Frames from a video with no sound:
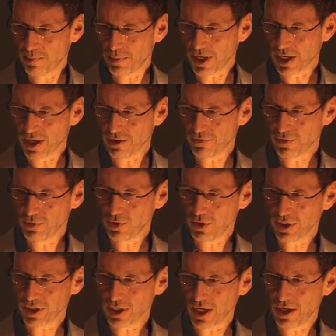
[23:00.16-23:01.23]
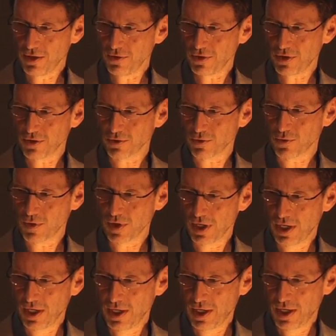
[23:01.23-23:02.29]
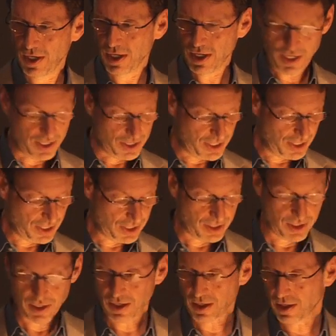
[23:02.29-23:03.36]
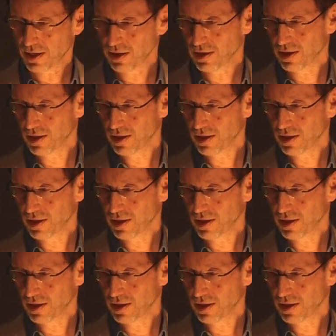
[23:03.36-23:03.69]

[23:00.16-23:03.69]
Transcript: but if you look at the other two, I think uh,